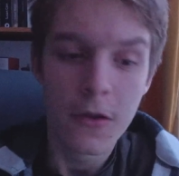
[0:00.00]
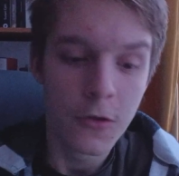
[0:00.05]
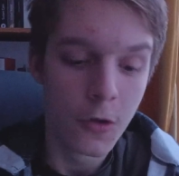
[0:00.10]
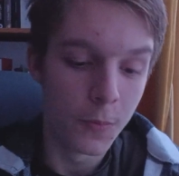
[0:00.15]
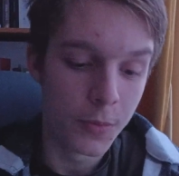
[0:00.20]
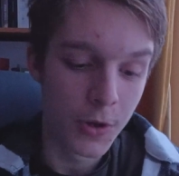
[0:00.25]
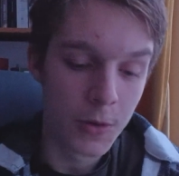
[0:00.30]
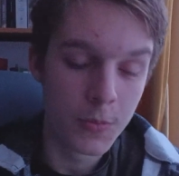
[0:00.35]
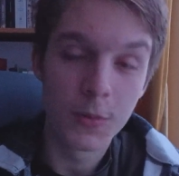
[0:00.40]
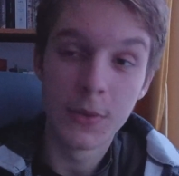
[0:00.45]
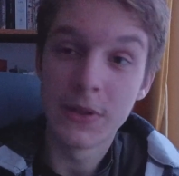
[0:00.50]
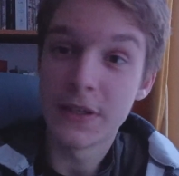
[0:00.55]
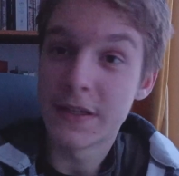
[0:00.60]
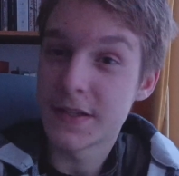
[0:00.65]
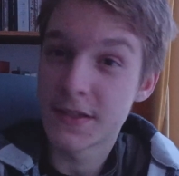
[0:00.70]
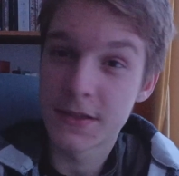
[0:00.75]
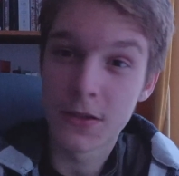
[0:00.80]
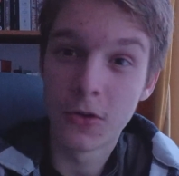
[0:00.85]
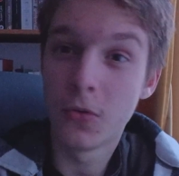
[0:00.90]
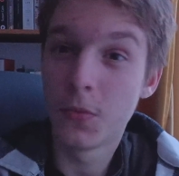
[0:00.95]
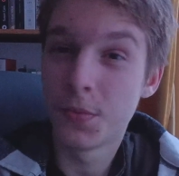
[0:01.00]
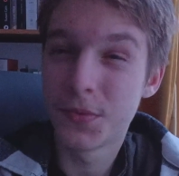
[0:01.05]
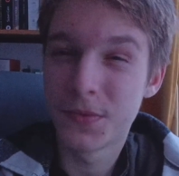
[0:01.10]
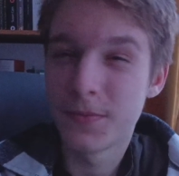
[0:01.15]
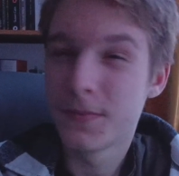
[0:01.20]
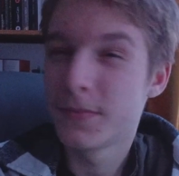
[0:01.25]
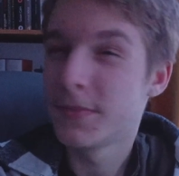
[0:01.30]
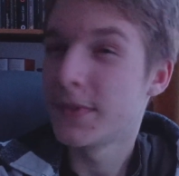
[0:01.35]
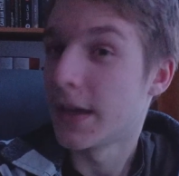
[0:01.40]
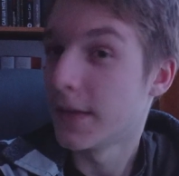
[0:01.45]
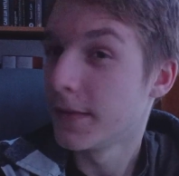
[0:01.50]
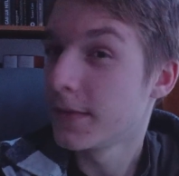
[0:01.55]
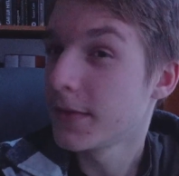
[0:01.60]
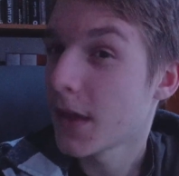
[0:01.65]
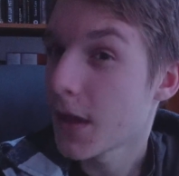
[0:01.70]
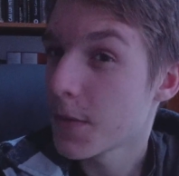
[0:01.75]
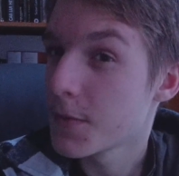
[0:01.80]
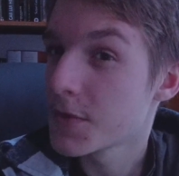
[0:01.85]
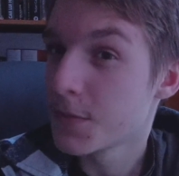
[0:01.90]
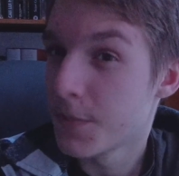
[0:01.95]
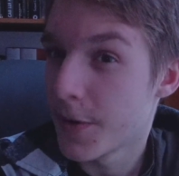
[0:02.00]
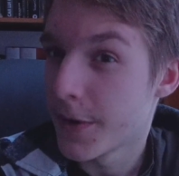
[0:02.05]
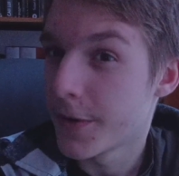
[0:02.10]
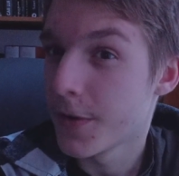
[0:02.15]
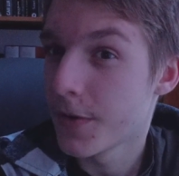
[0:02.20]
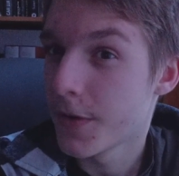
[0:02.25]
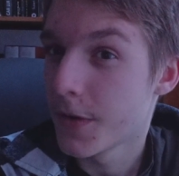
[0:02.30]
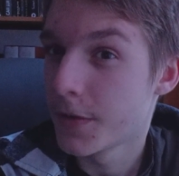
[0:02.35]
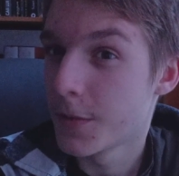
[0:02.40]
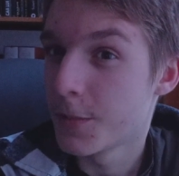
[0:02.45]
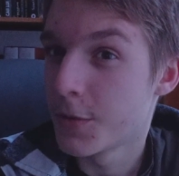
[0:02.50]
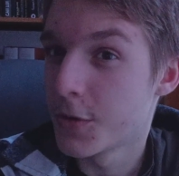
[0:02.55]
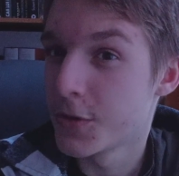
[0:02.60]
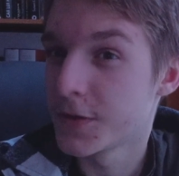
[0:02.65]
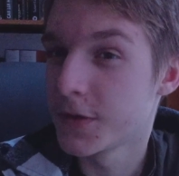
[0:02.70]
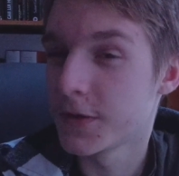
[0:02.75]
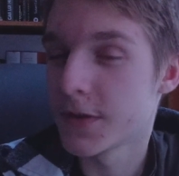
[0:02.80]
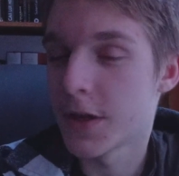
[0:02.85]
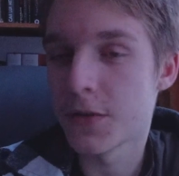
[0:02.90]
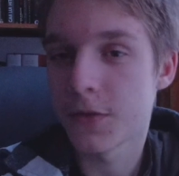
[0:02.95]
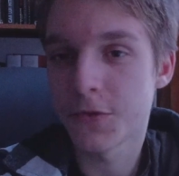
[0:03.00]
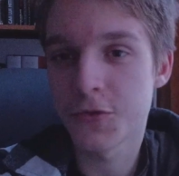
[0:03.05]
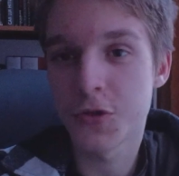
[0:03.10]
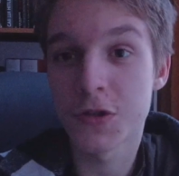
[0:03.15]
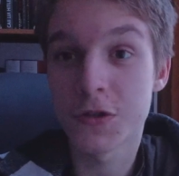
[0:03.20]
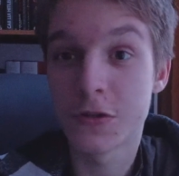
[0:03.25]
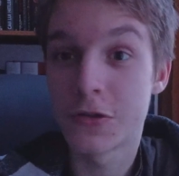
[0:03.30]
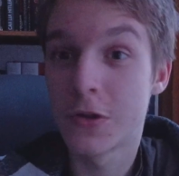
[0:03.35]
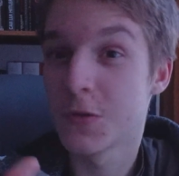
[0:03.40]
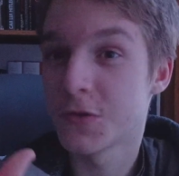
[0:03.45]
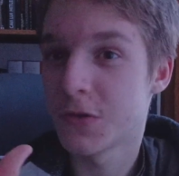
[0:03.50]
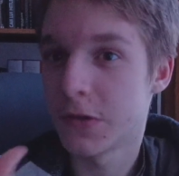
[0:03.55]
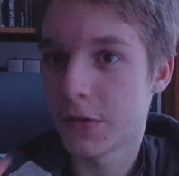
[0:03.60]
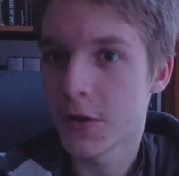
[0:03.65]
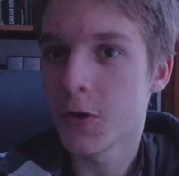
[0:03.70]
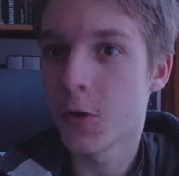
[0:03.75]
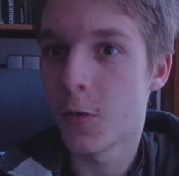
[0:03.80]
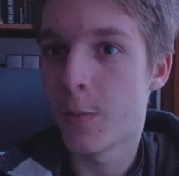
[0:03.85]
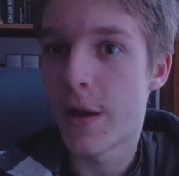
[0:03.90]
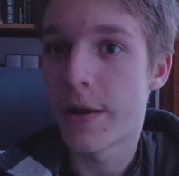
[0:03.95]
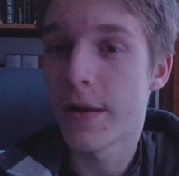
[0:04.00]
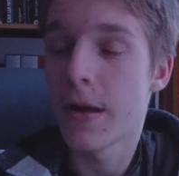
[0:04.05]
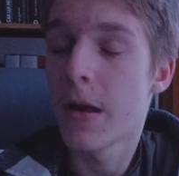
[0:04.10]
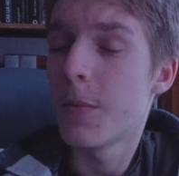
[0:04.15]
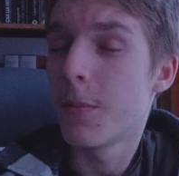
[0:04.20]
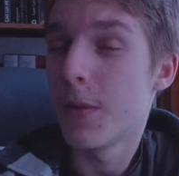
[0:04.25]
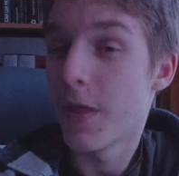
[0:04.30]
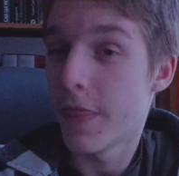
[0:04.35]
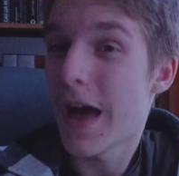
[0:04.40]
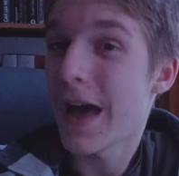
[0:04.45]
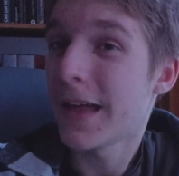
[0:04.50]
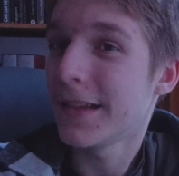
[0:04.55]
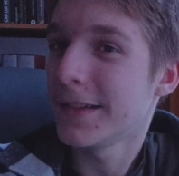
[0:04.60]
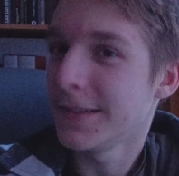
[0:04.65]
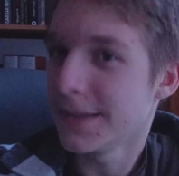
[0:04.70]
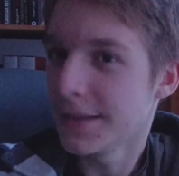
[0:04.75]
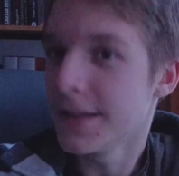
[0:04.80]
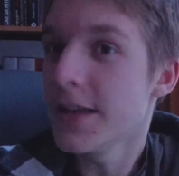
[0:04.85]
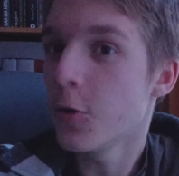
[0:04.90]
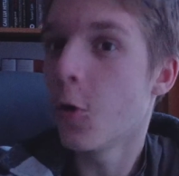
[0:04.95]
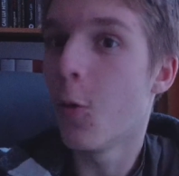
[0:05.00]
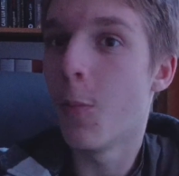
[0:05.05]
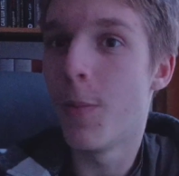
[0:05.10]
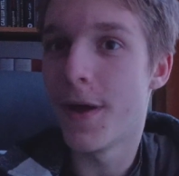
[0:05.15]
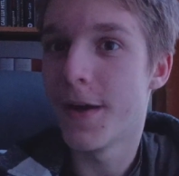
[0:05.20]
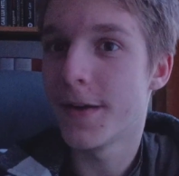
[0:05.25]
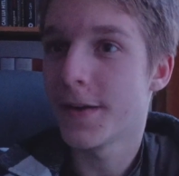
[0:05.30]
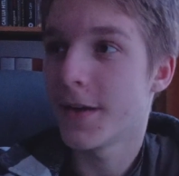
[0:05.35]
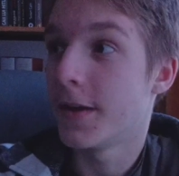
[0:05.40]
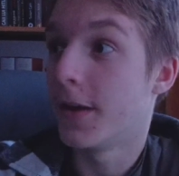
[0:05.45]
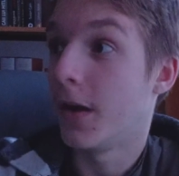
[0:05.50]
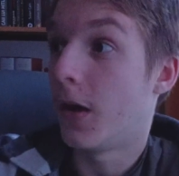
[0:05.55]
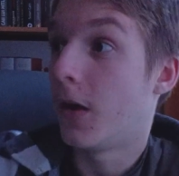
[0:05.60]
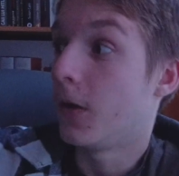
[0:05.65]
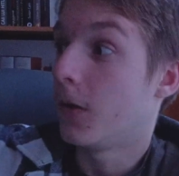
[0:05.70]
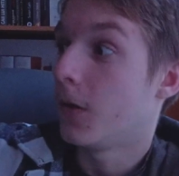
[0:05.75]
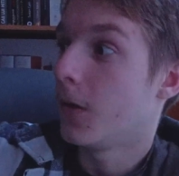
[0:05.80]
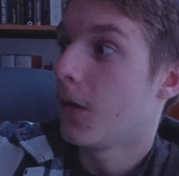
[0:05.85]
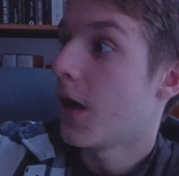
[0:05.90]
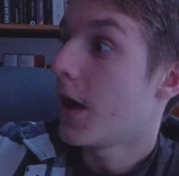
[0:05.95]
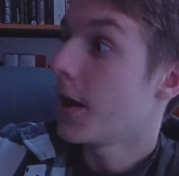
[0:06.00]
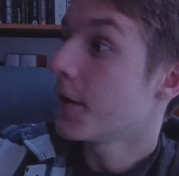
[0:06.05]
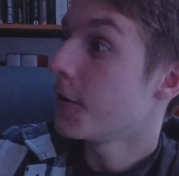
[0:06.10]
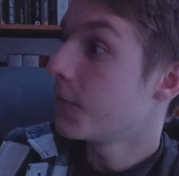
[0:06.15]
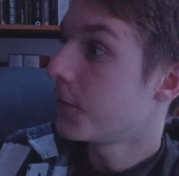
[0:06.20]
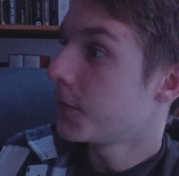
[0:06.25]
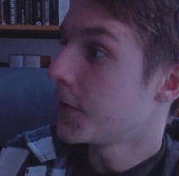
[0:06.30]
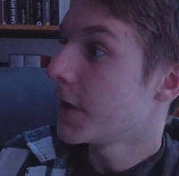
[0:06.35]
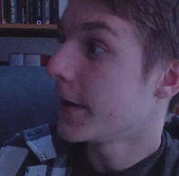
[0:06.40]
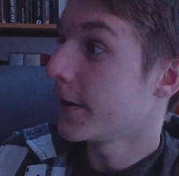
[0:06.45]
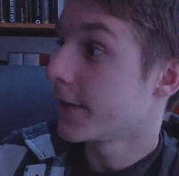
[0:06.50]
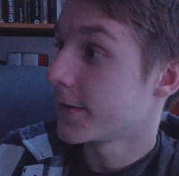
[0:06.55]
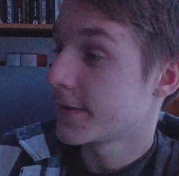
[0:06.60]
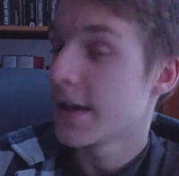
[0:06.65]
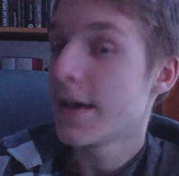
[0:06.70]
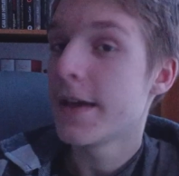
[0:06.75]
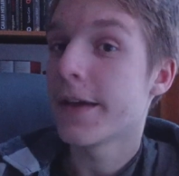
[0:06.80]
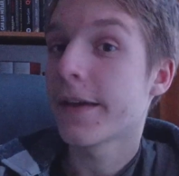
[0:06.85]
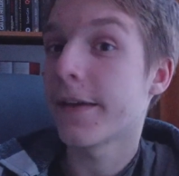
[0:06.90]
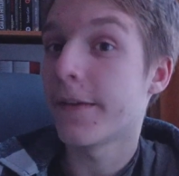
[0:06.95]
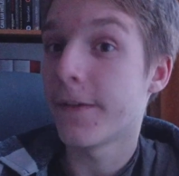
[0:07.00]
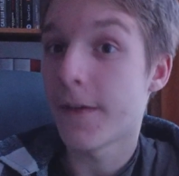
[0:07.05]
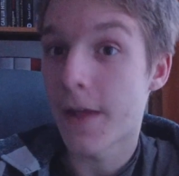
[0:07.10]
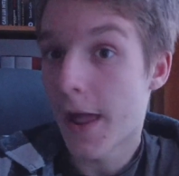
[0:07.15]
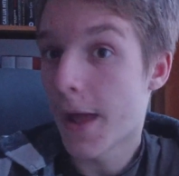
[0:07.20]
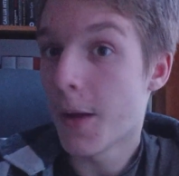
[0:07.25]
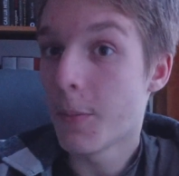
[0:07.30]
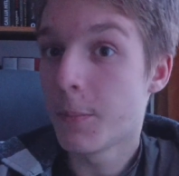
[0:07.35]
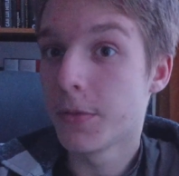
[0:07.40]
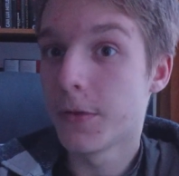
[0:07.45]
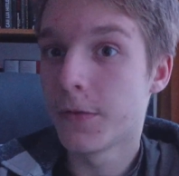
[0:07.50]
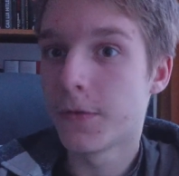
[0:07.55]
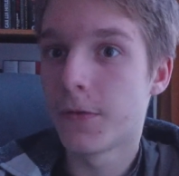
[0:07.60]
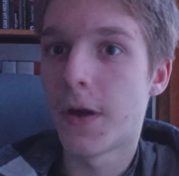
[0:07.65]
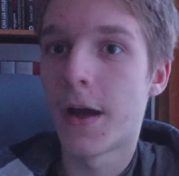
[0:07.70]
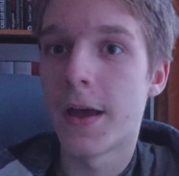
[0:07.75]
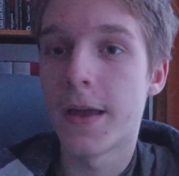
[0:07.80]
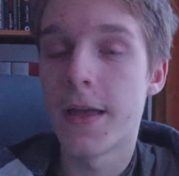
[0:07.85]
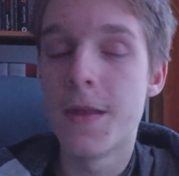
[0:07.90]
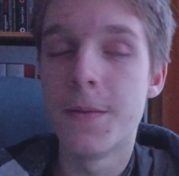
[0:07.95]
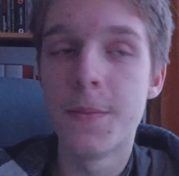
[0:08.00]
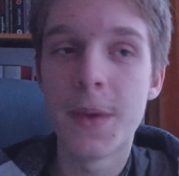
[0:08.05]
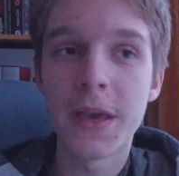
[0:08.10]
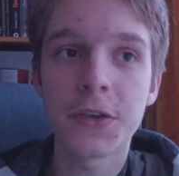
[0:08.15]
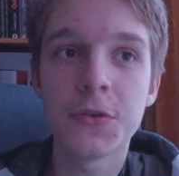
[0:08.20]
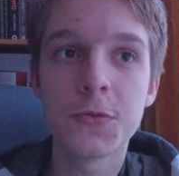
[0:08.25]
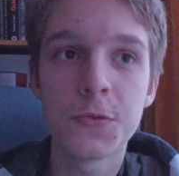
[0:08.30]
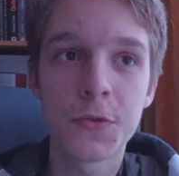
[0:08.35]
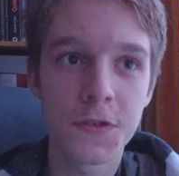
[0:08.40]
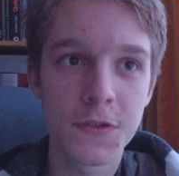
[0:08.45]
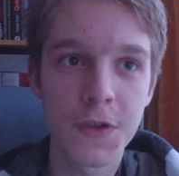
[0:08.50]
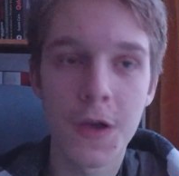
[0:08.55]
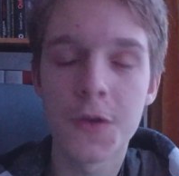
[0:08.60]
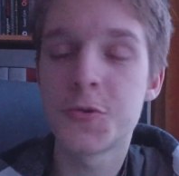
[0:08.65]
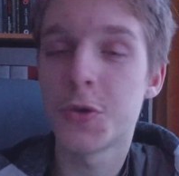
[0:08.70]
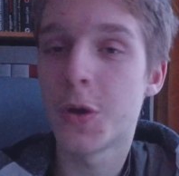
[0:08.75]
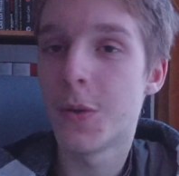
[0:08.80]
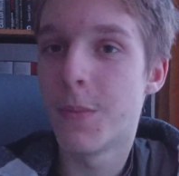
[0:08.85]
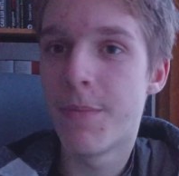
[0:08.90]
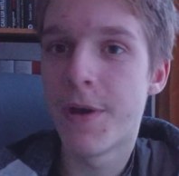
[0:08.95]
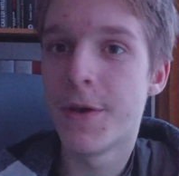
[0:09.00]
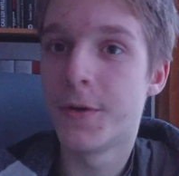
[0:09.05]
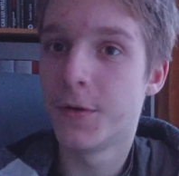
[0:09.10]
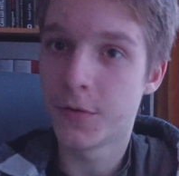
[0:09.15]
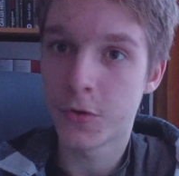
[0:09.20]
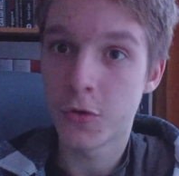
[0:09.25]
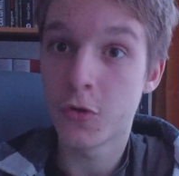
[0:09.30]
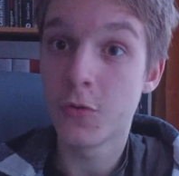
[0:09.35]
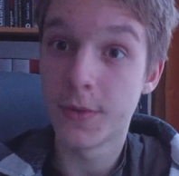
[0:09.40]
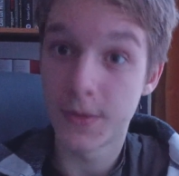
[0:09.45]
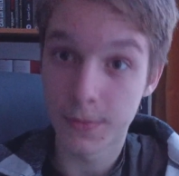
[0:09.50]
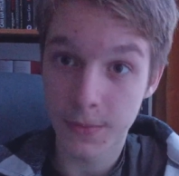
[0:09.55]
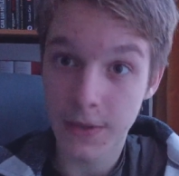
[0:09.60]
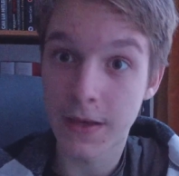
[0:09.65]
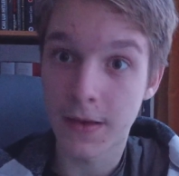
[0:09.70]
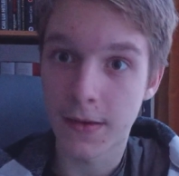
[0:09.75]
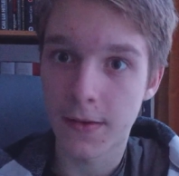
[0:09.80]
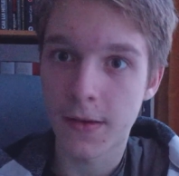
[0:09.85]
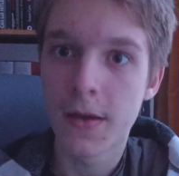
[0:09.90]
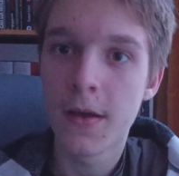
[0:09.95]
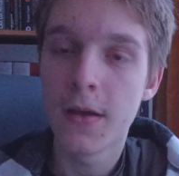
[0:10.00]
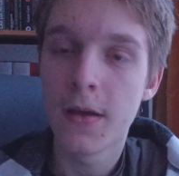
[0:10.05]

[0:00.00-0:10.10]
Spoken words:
you're probably still 10 times better than the person that just knows a little bit, but that little bit in a lot of things can amplify and make you such a better human being.